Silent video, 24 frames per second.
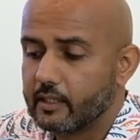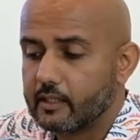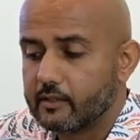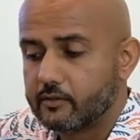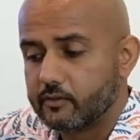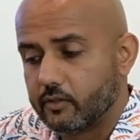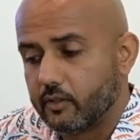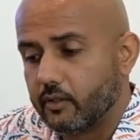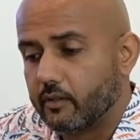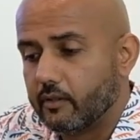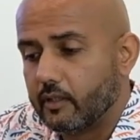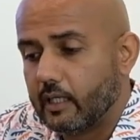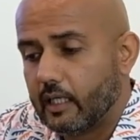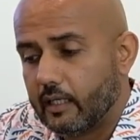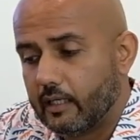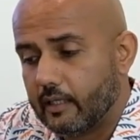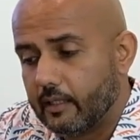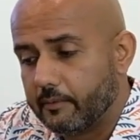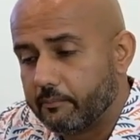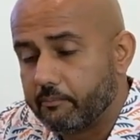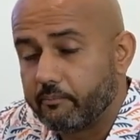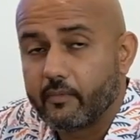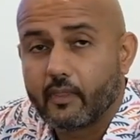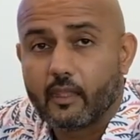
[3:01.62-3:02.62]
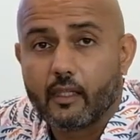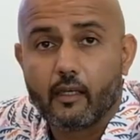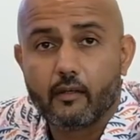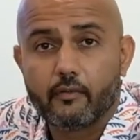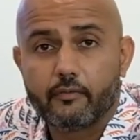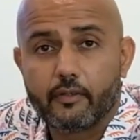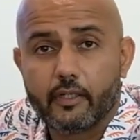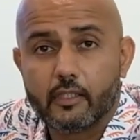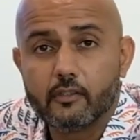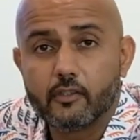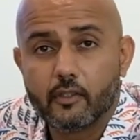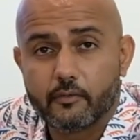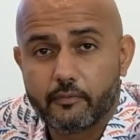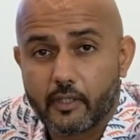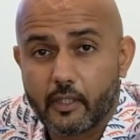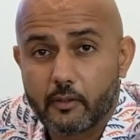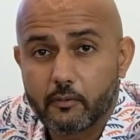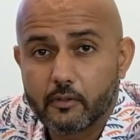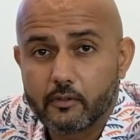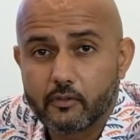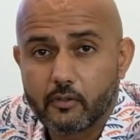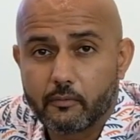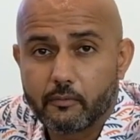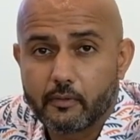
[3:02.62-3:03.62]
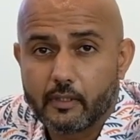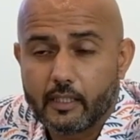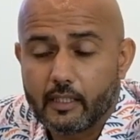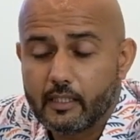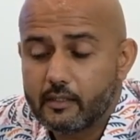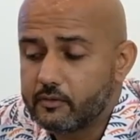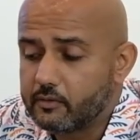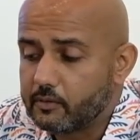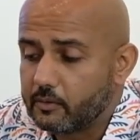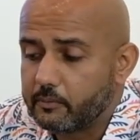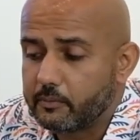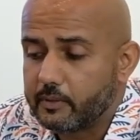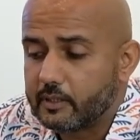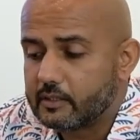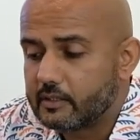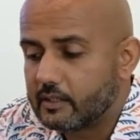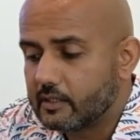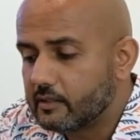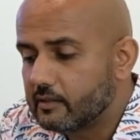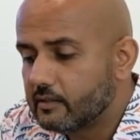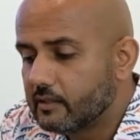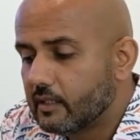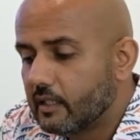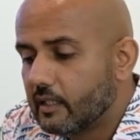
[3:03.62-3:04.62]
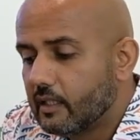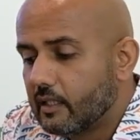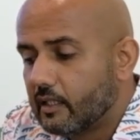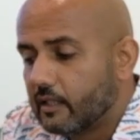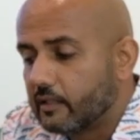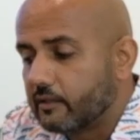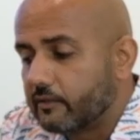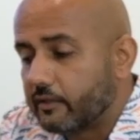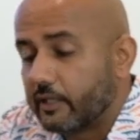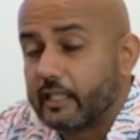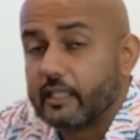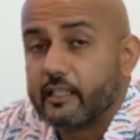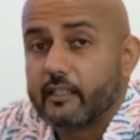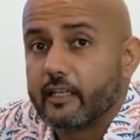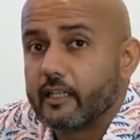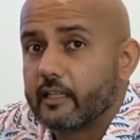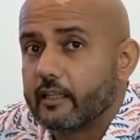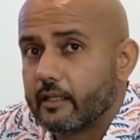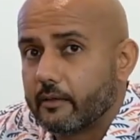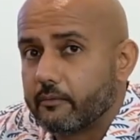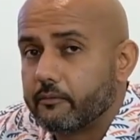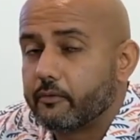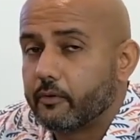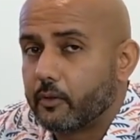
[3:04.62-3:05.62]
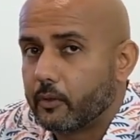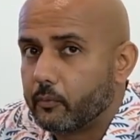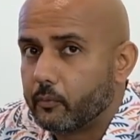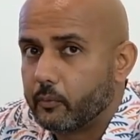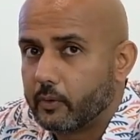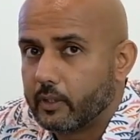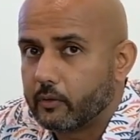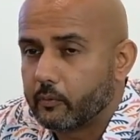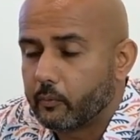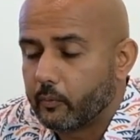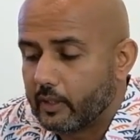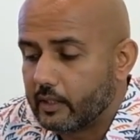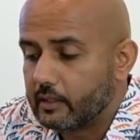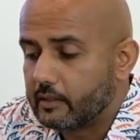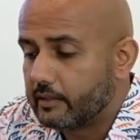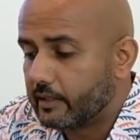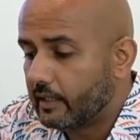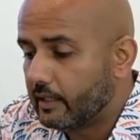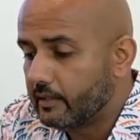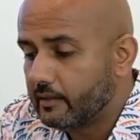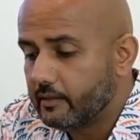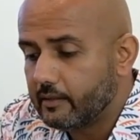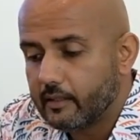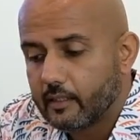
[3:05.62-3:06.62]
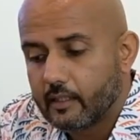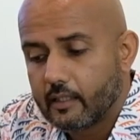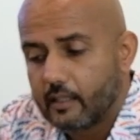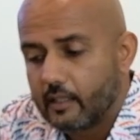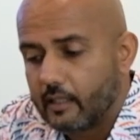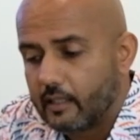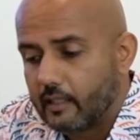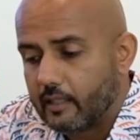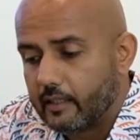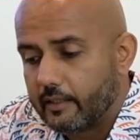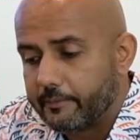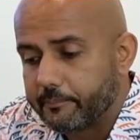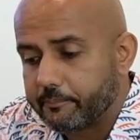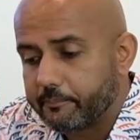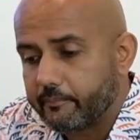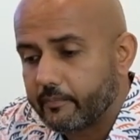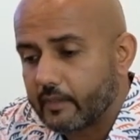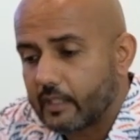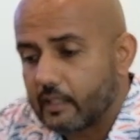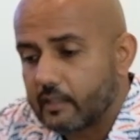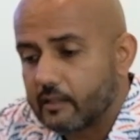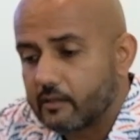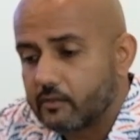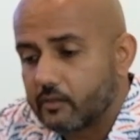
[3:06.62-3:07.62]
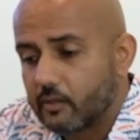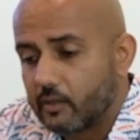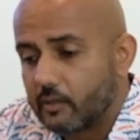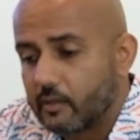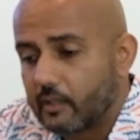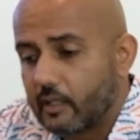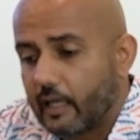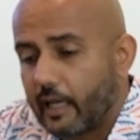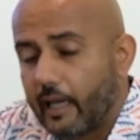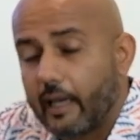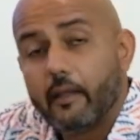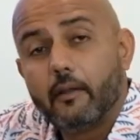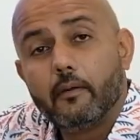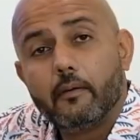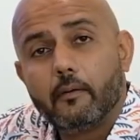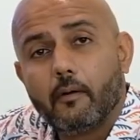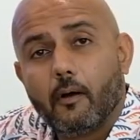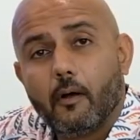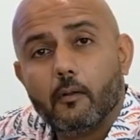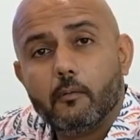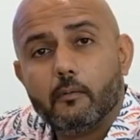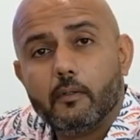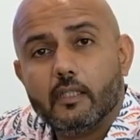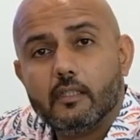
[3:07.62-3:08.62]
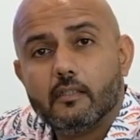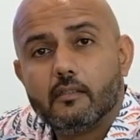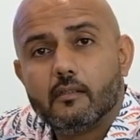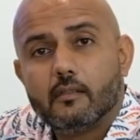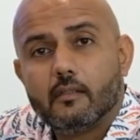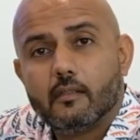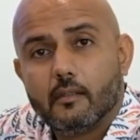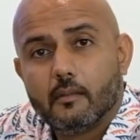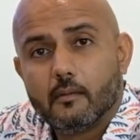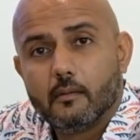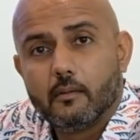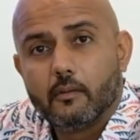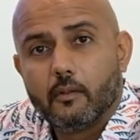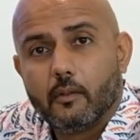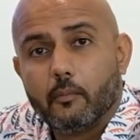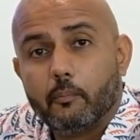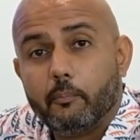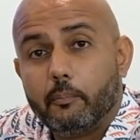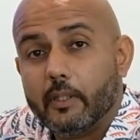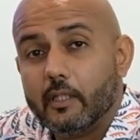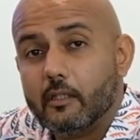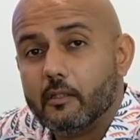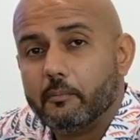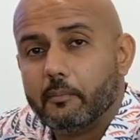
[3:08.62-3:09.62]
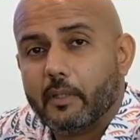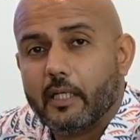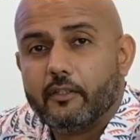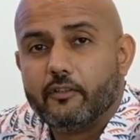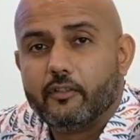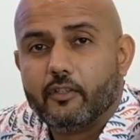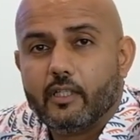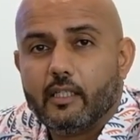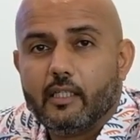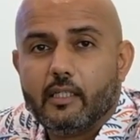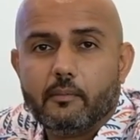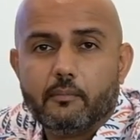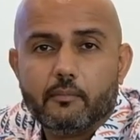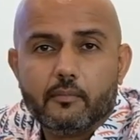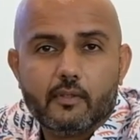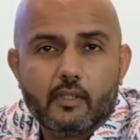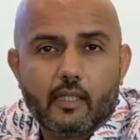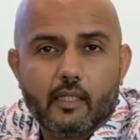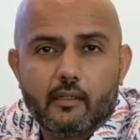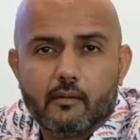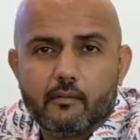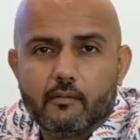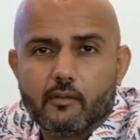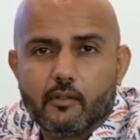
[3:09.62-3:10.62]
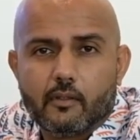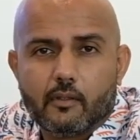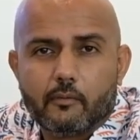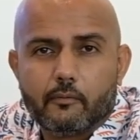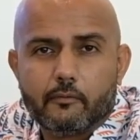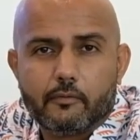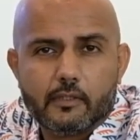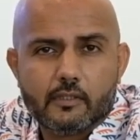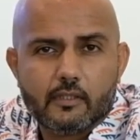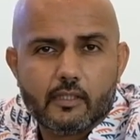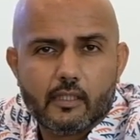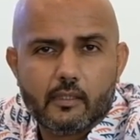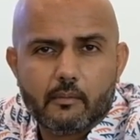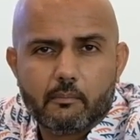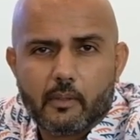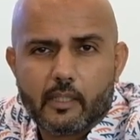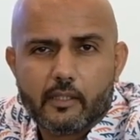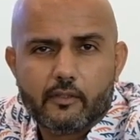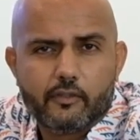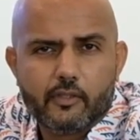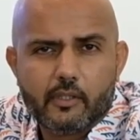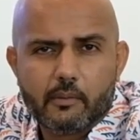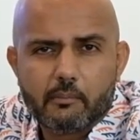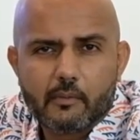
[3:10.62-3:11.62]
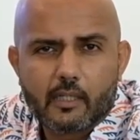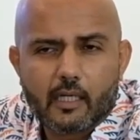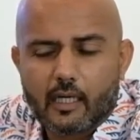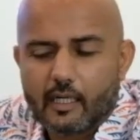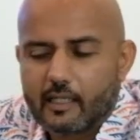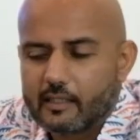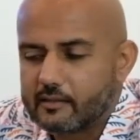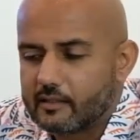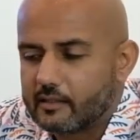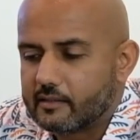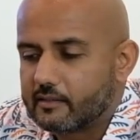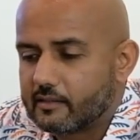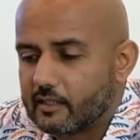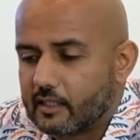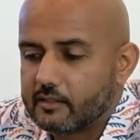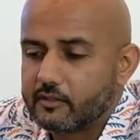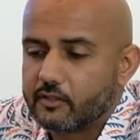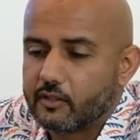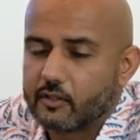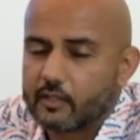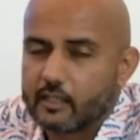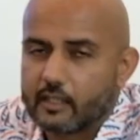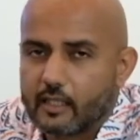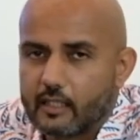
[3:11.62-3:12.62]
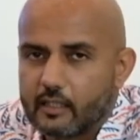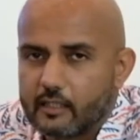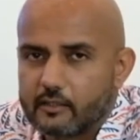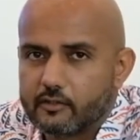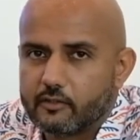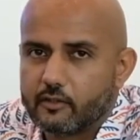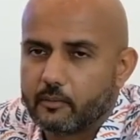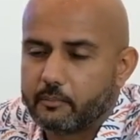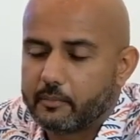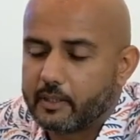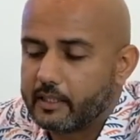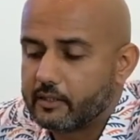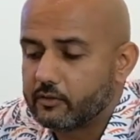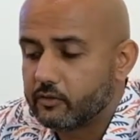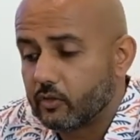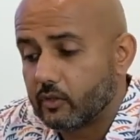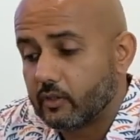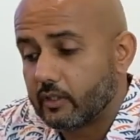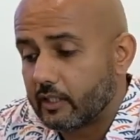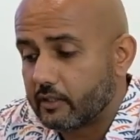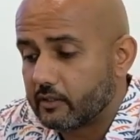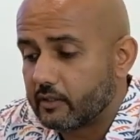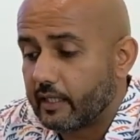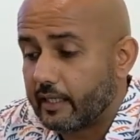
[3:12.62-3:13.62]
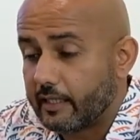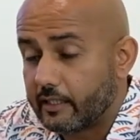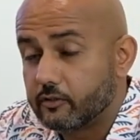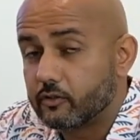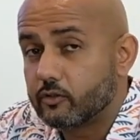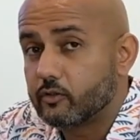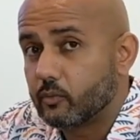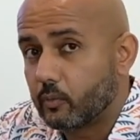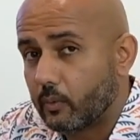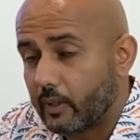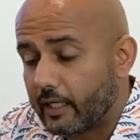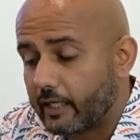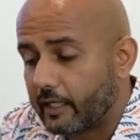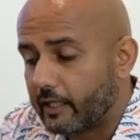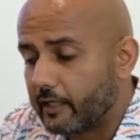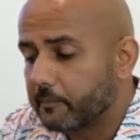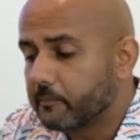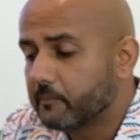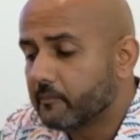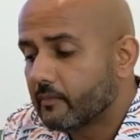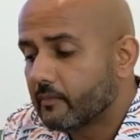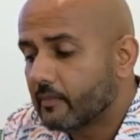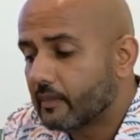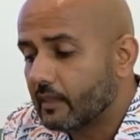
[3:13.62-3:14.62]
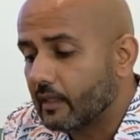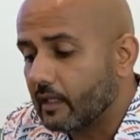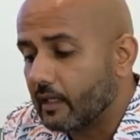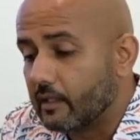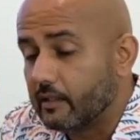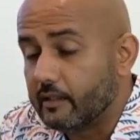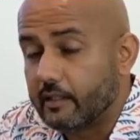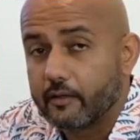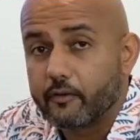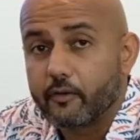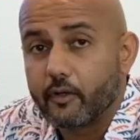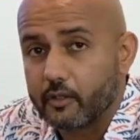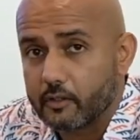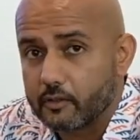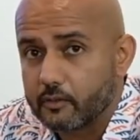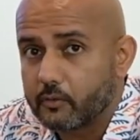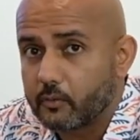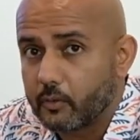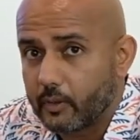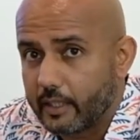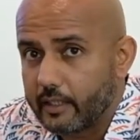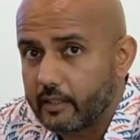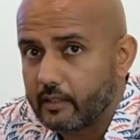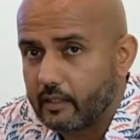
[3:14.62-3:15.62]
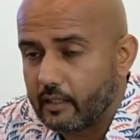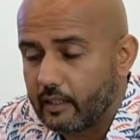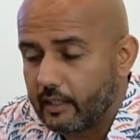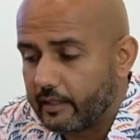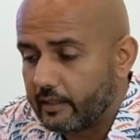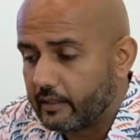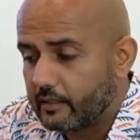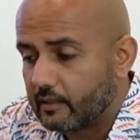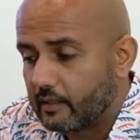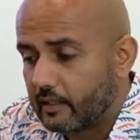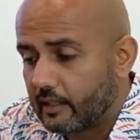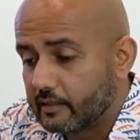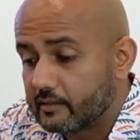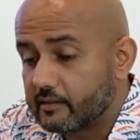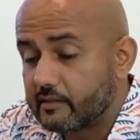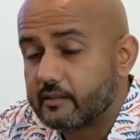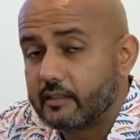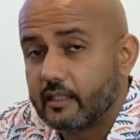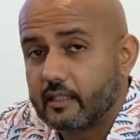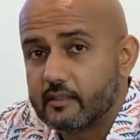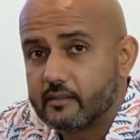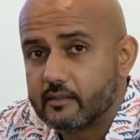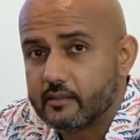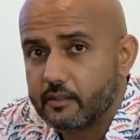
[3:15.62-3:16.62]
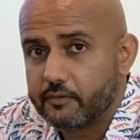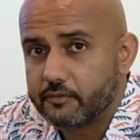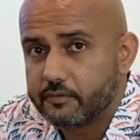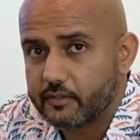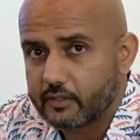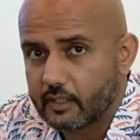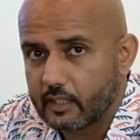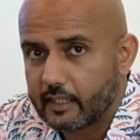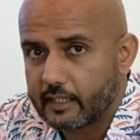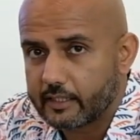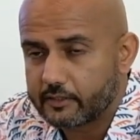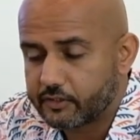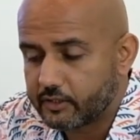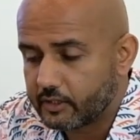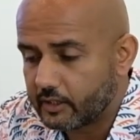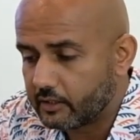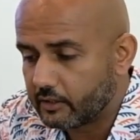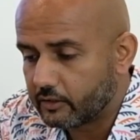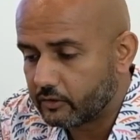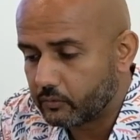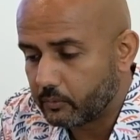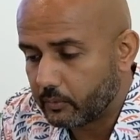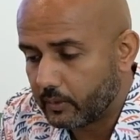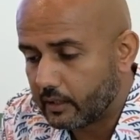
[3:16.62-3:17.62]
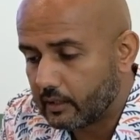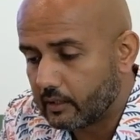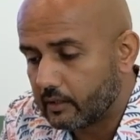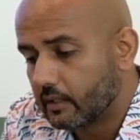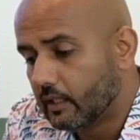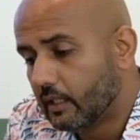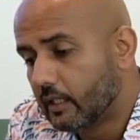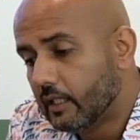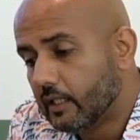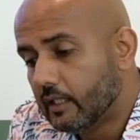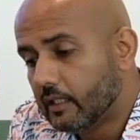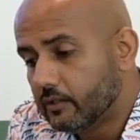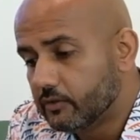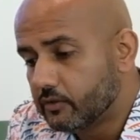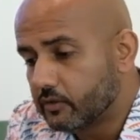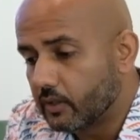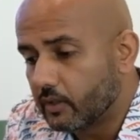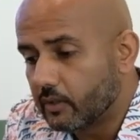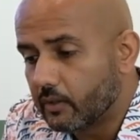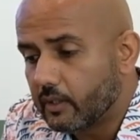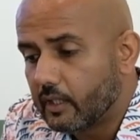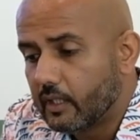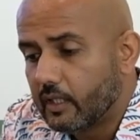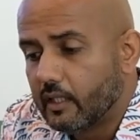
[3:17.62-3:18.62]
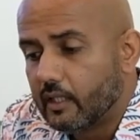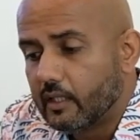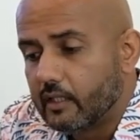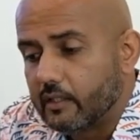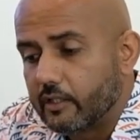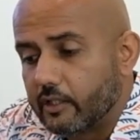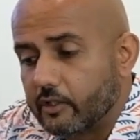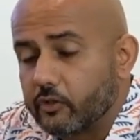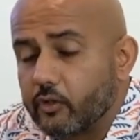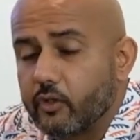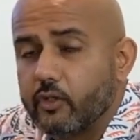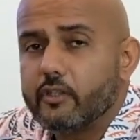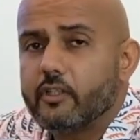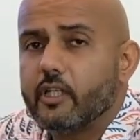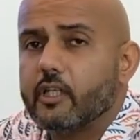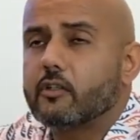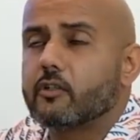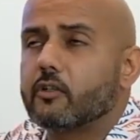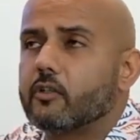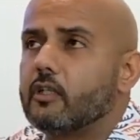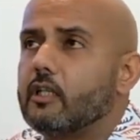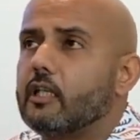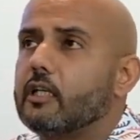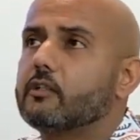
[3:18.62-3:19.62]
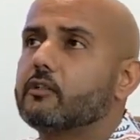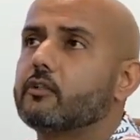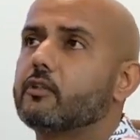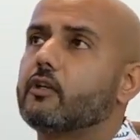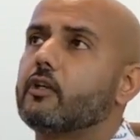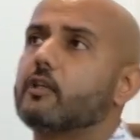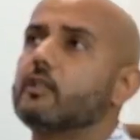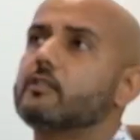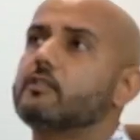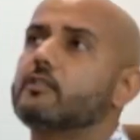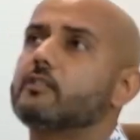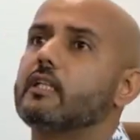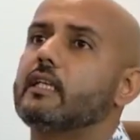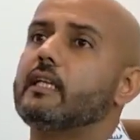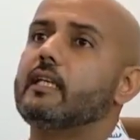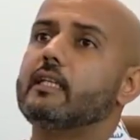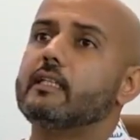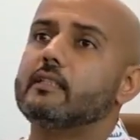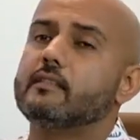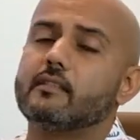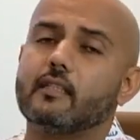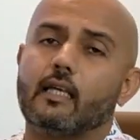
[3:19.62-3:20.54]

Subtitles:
So they are friends of ours over there, so we are just crediting them for work well done. So I always build my dreams and visit my dream cars and such on carlist.my, so that's hence why they got quite an extensive selection as well. So the Toyota Corolla Cross is